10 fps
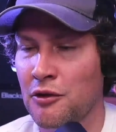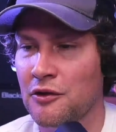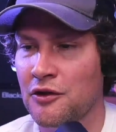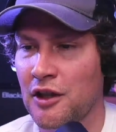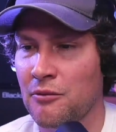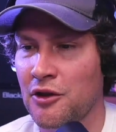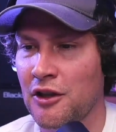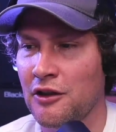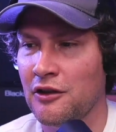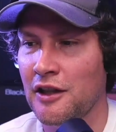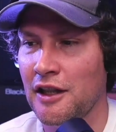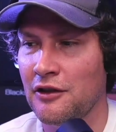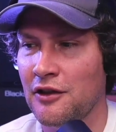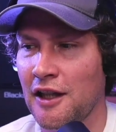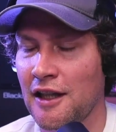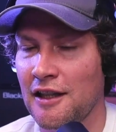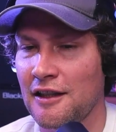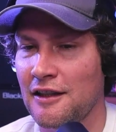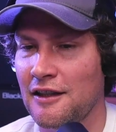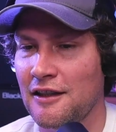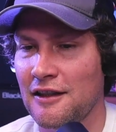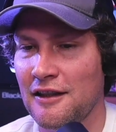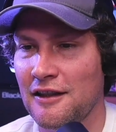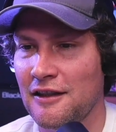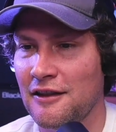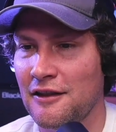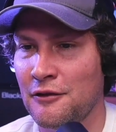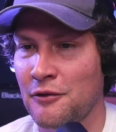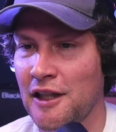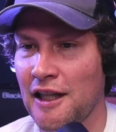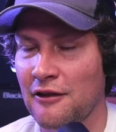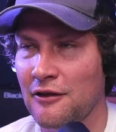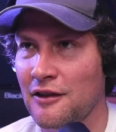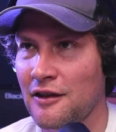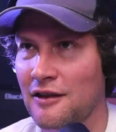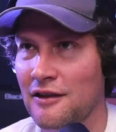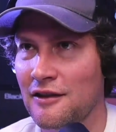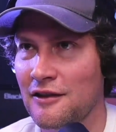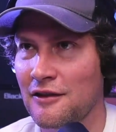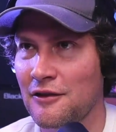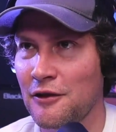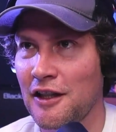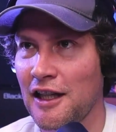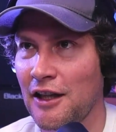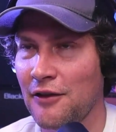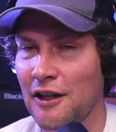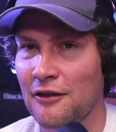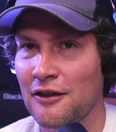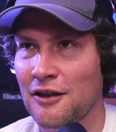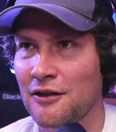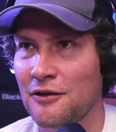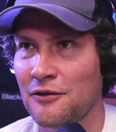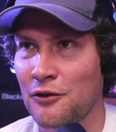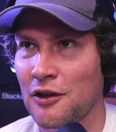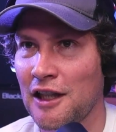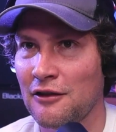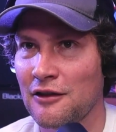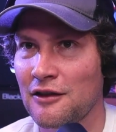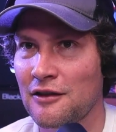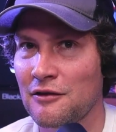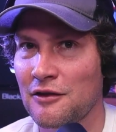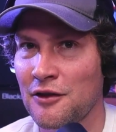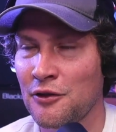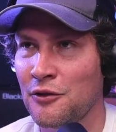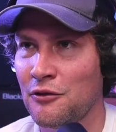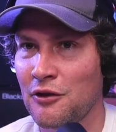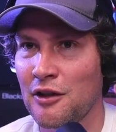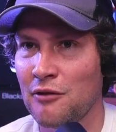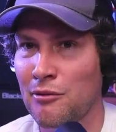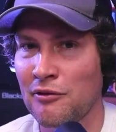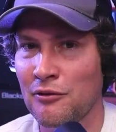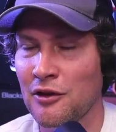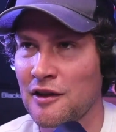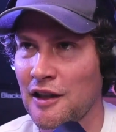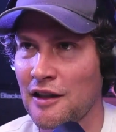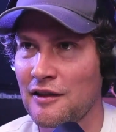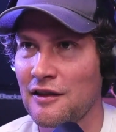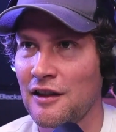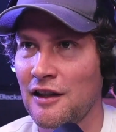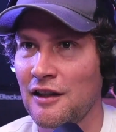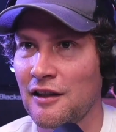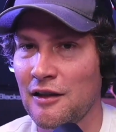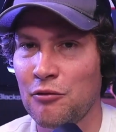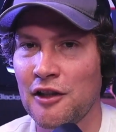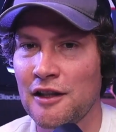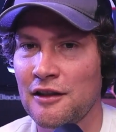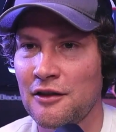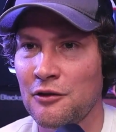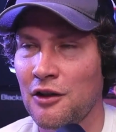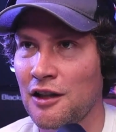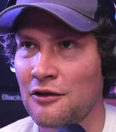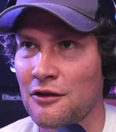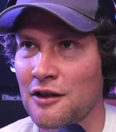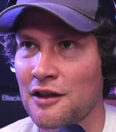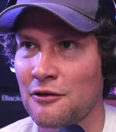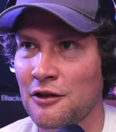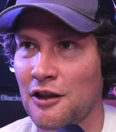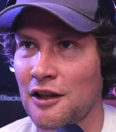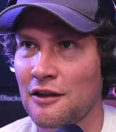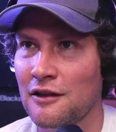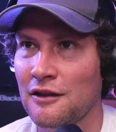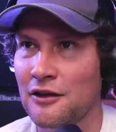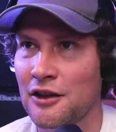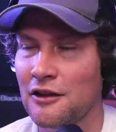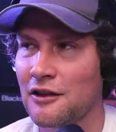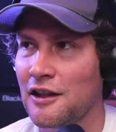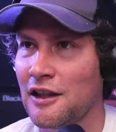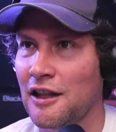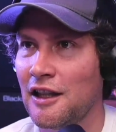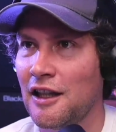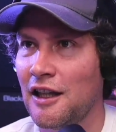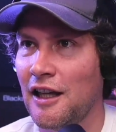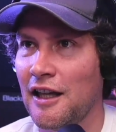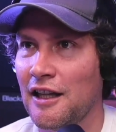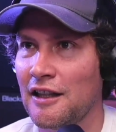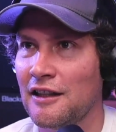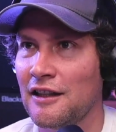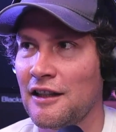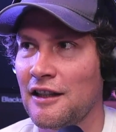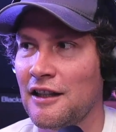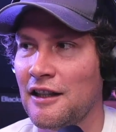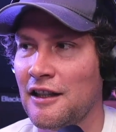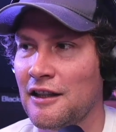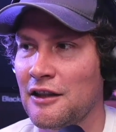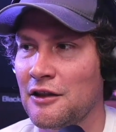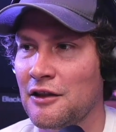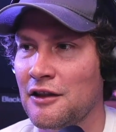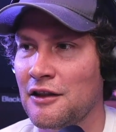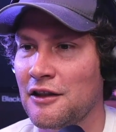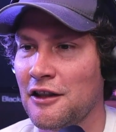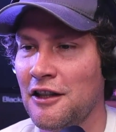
Jam show and you'd get three hours, three and a half hours, four hours, two, three, maybe four sets. They played two encores that were longer than the show, and uh, you know,